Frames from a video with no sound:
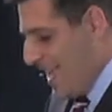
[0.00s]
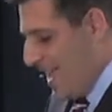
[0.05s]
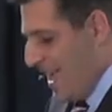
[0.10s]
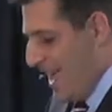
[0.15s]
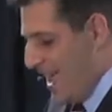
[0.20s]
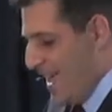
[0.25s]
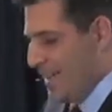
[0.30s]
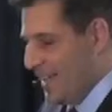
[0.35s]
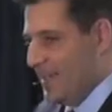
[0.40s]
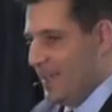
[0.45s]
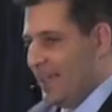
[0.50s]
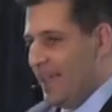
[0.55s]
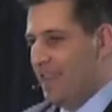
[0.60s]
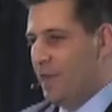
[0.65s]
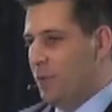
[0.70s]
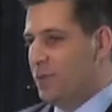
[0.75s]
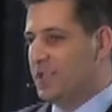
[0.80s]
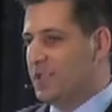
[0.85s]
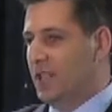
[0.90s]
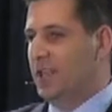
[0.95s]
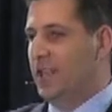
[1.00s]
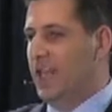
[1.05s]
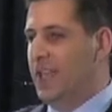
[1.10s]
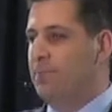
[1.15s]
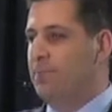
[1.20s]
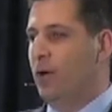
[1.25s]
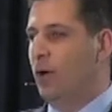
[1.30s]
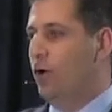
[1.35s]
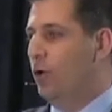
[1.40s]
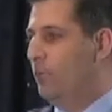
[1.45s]
And there was a
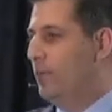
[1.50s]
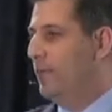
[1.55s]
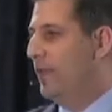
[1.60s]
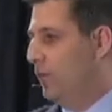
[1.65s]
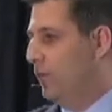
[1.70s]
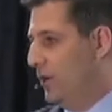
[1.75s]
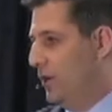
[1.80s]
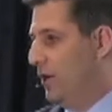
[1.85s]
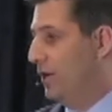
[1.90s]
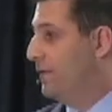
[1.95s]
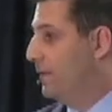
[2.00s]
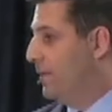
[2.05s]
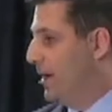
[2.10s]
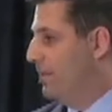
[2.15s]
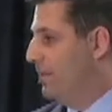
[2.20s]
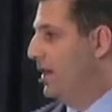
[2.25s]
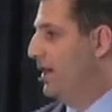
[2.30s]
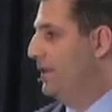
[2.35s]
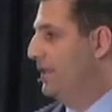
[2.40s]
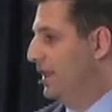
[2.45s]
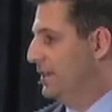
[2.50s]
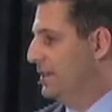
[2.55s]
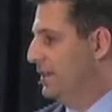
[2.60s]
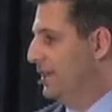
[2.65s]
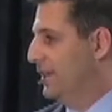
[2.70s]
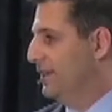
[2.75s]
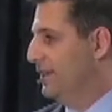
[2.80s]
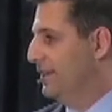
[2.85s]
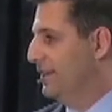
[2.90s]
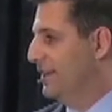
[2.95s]
light bulb that went off in my mind that
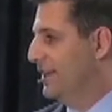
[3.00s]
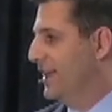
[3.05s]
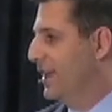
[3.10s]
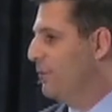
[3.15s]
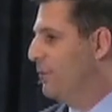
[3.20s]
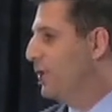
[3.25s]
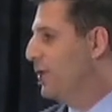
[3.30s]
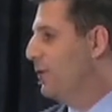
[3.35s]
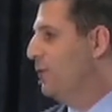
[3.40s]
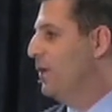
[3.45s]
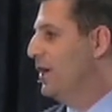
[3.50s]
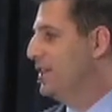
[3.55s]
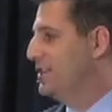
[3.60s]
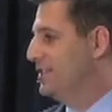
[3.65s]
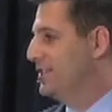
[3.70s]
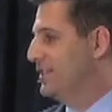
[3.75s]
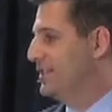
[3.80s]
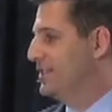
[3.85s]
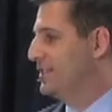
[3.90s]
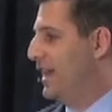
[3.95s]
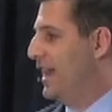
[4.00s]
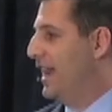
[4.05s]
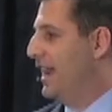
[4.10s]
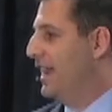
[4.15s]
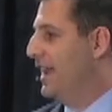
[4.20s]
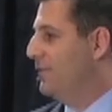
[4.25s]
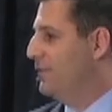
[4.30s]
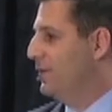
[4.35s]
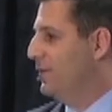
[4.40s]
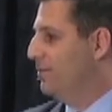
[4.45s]
day. And what it was is I
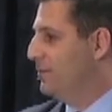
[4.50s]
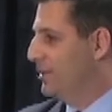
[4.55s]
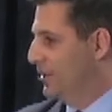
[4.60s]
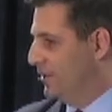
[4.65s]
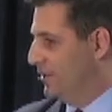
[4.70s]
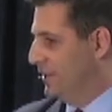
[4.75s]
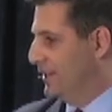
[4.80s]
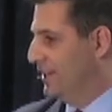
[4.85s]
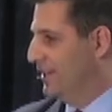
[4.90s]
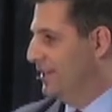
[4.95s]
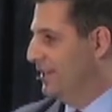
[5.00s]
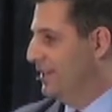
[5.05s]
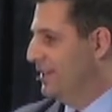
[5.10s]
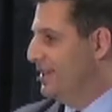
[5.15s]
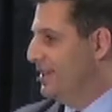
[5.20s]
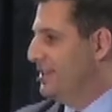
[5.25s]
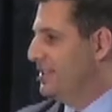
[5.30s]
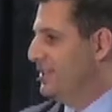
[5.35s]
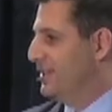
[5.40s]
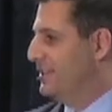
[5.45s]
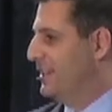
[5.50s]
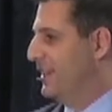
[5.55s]
have an ability, just